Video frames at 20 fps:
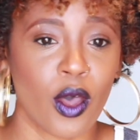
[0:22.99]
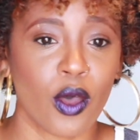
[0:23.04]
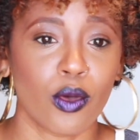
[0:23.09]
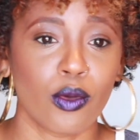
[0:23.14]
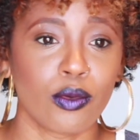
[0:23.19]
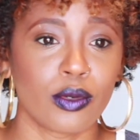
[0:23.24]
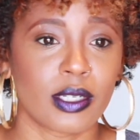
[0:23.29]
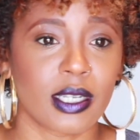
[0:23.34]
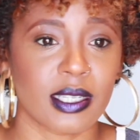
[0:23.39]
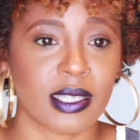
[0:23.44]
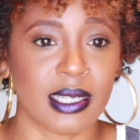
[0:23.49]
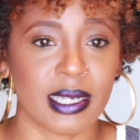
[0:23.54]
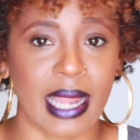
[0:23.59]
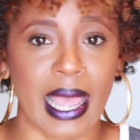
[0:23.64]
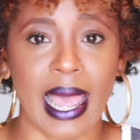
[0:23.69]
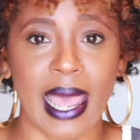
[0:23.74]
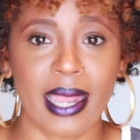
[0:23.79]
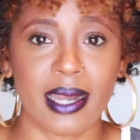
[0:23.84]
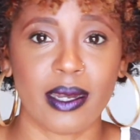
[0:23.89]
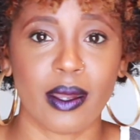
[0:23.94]
who does
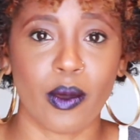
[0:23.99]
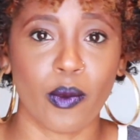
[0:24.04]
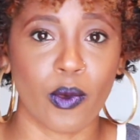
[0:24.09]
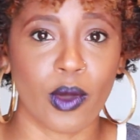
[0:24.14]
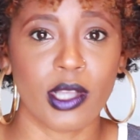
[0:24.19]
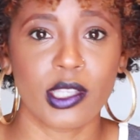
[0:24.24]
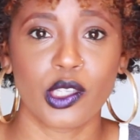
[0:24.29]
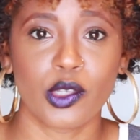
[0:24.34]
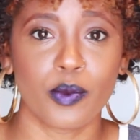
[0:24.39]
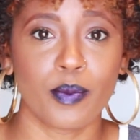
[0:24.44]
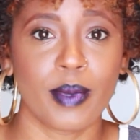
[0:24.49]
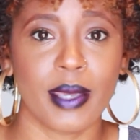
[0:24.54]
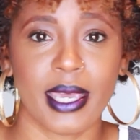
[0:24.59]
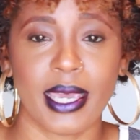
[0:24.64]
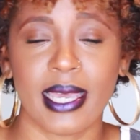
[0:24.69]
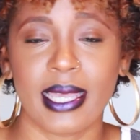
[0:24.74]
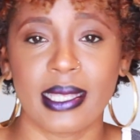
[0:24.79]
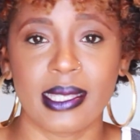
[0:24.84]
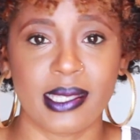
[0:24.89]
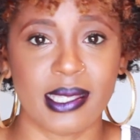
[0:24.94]
not want to
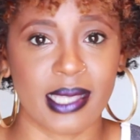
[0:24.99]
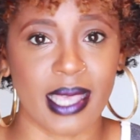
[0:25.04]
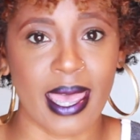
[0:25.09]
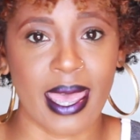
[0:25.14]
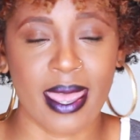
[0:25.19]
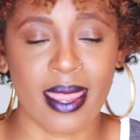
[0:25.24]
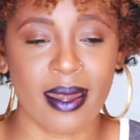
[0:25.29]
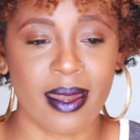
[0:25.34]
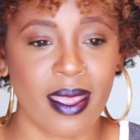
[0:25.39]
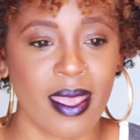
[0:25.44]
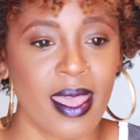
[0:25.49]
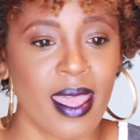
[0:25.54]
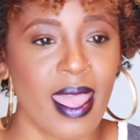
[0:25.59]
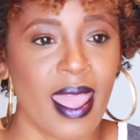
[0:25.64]
be in debt,